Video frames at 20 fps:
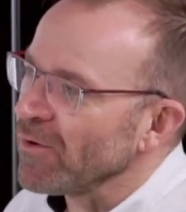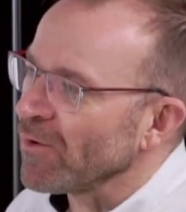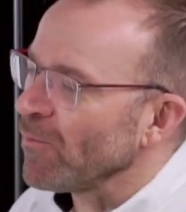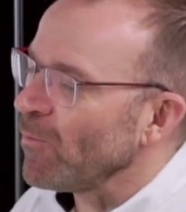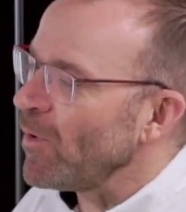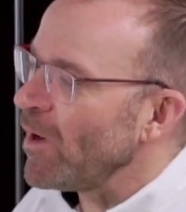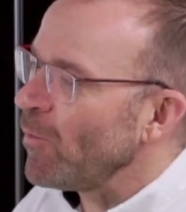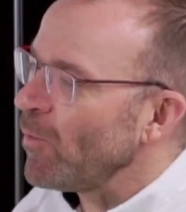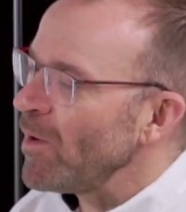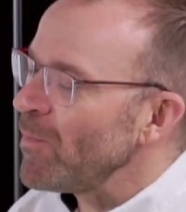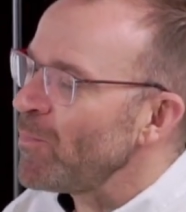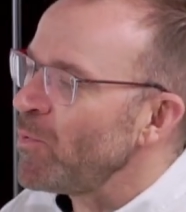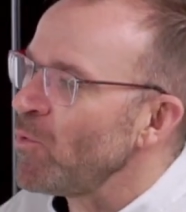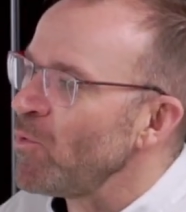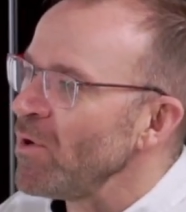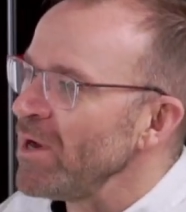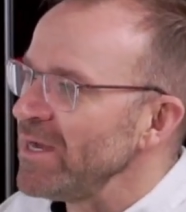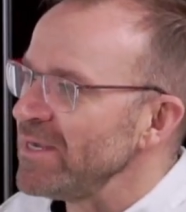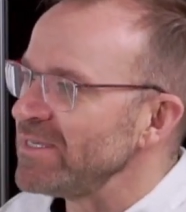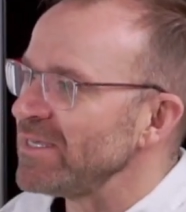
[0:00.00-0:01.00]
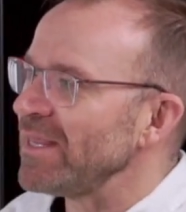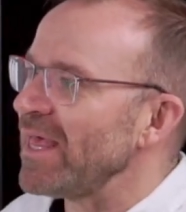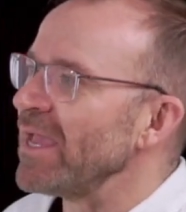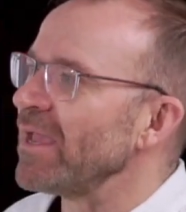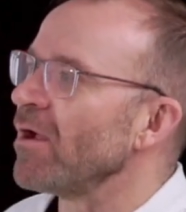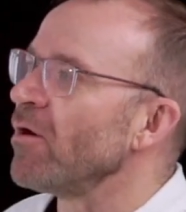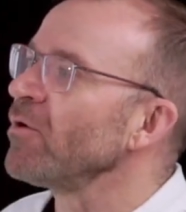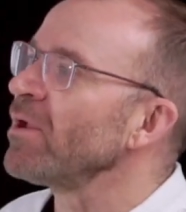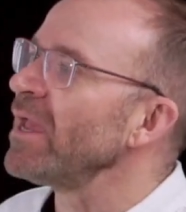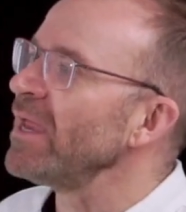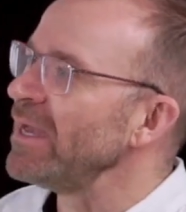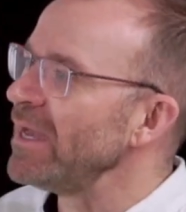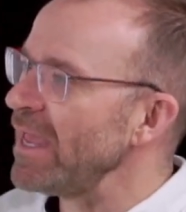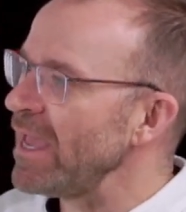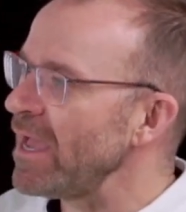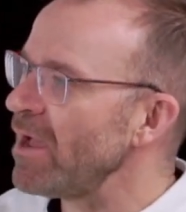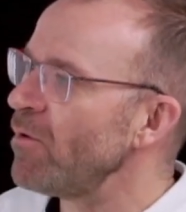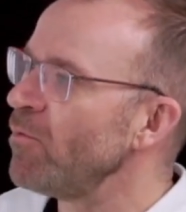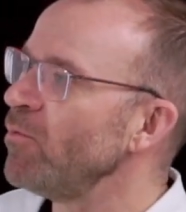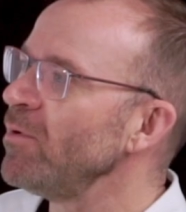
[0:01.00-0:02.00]
Or what point is it like, okay,
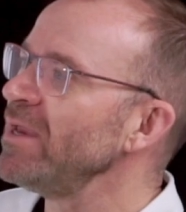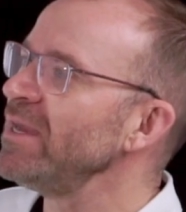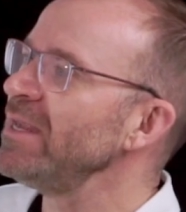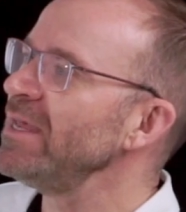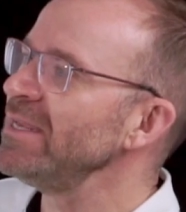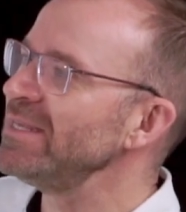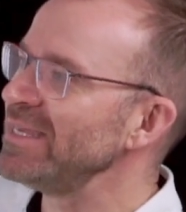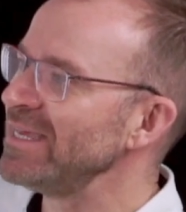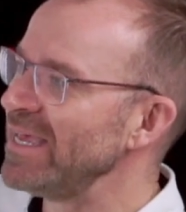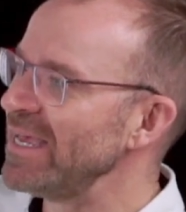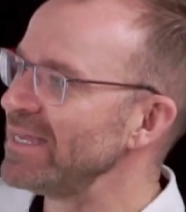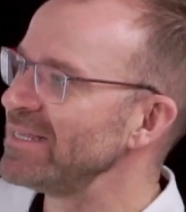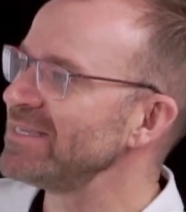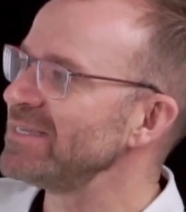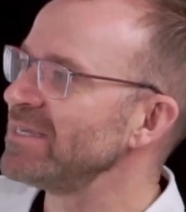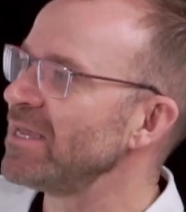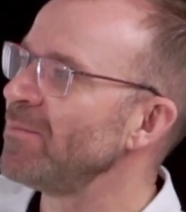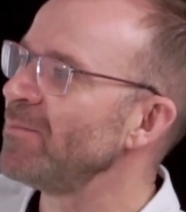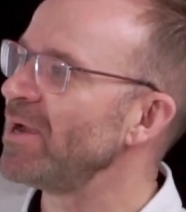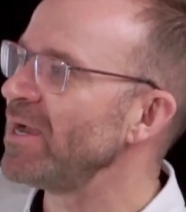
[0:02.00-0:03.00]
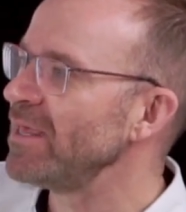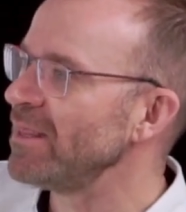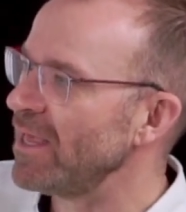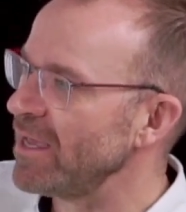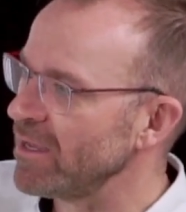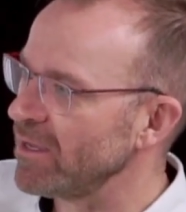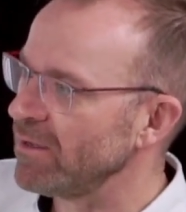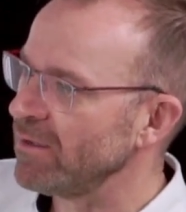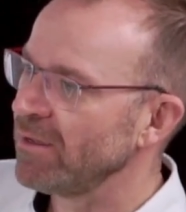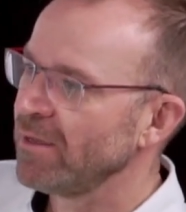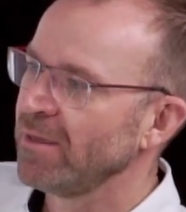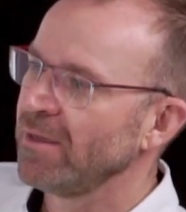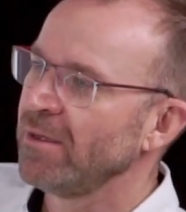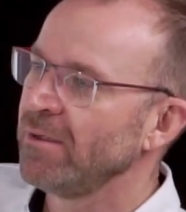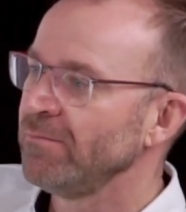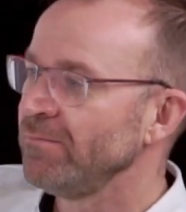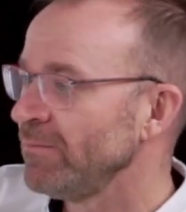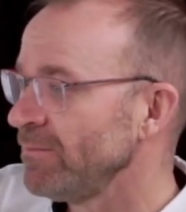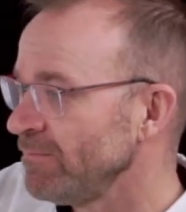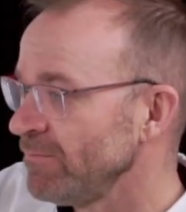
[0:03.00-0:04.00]
now we need to get somebody like
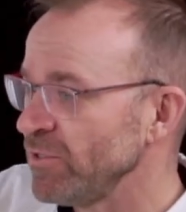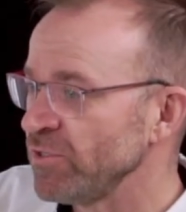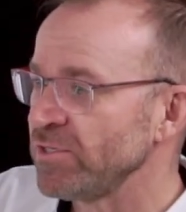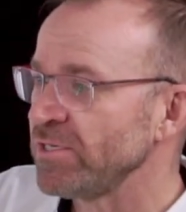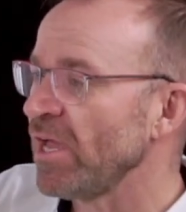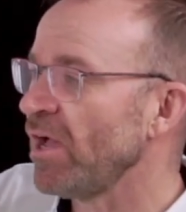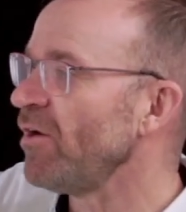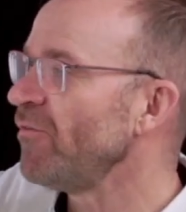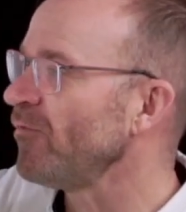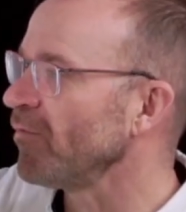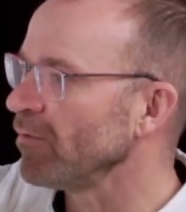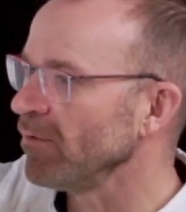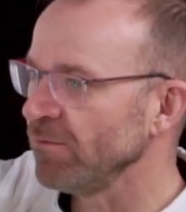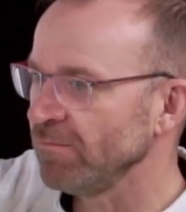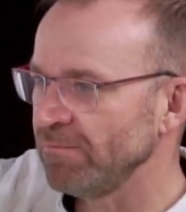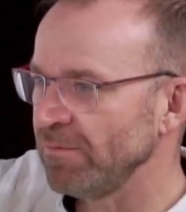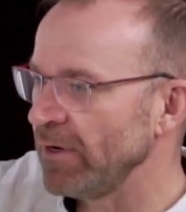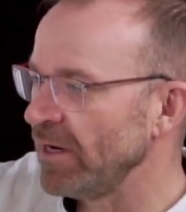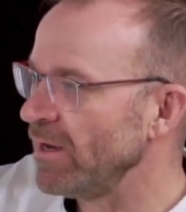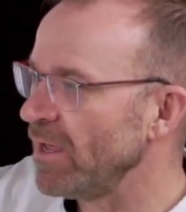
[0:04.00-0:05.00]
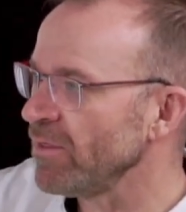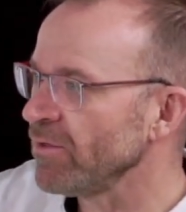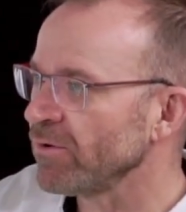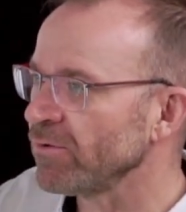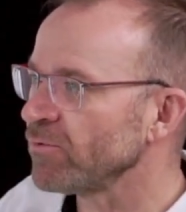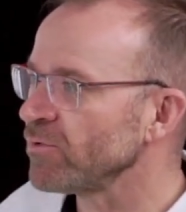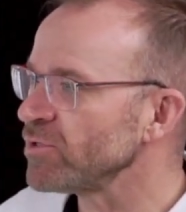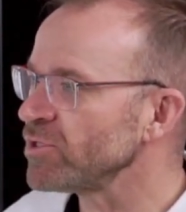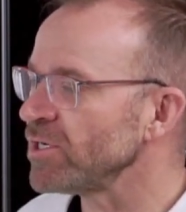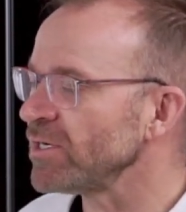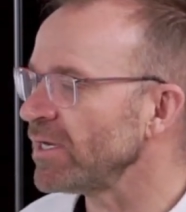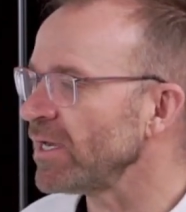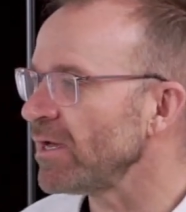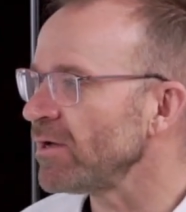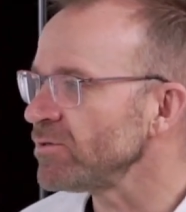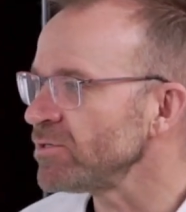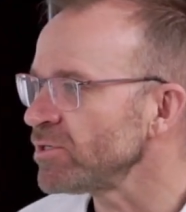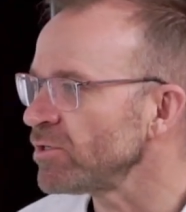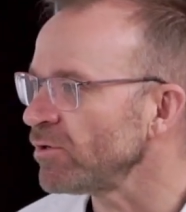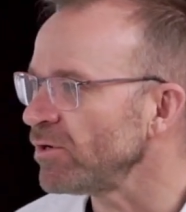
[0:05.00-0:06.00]
yourself or another Christian
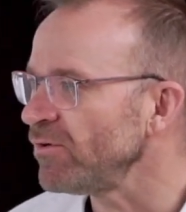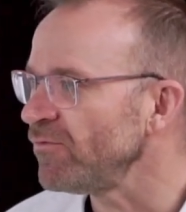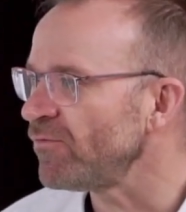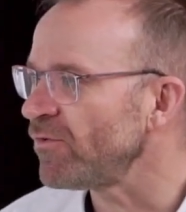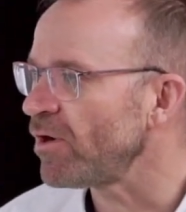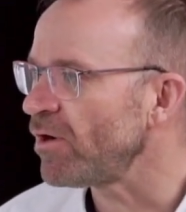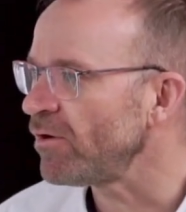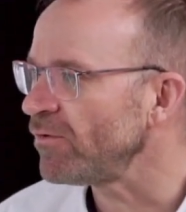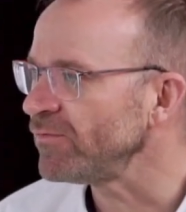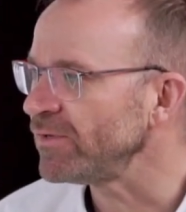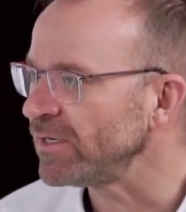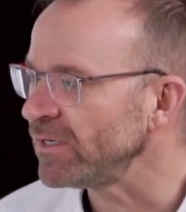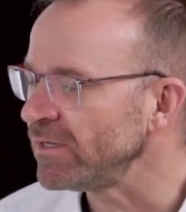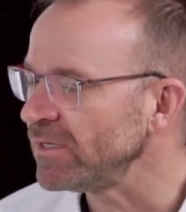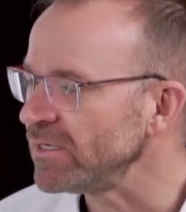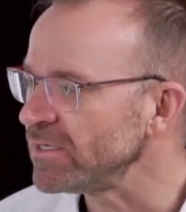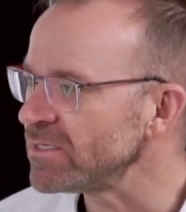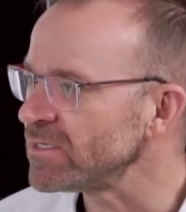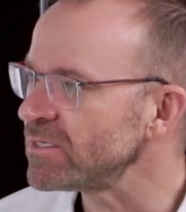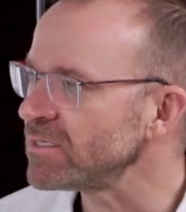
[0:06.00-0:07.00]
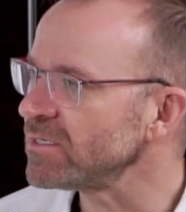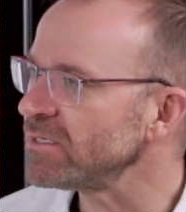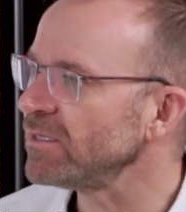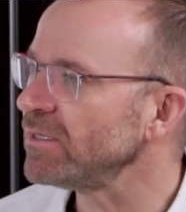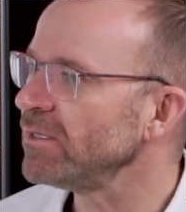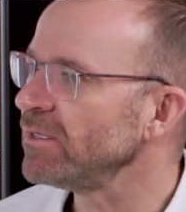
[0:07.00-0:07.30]
counselor involved in this?